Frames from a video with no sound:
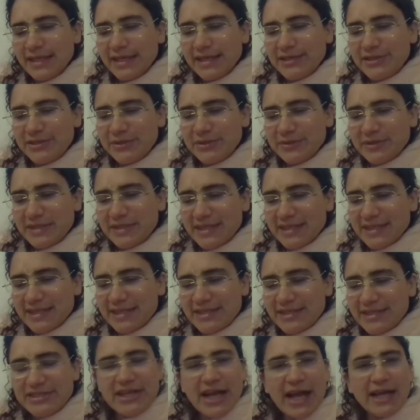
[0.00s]
issues
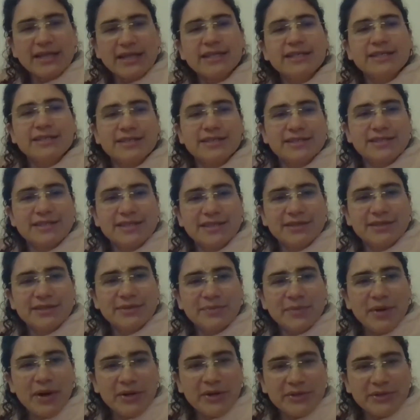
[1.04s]
this challenge to the
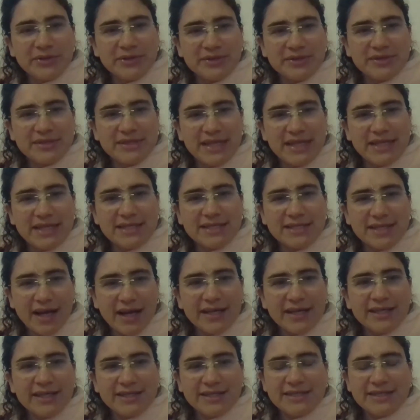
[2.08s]
modern day
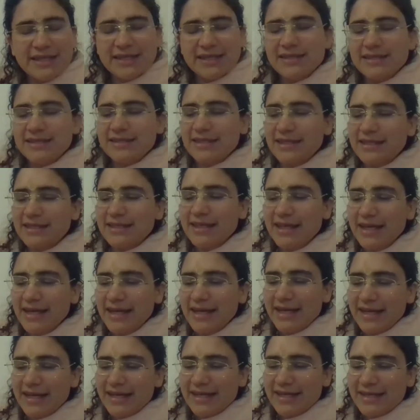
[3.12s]
scientists, and
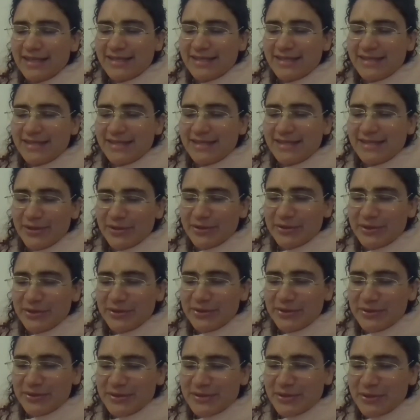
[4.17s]
he's saying, you know,
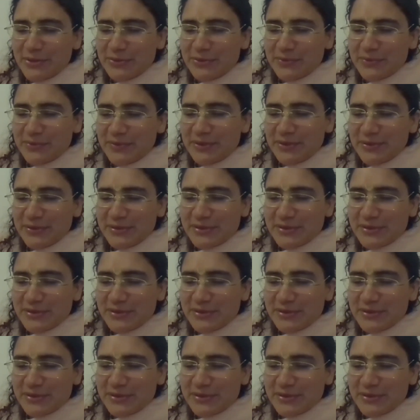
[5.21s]
you're so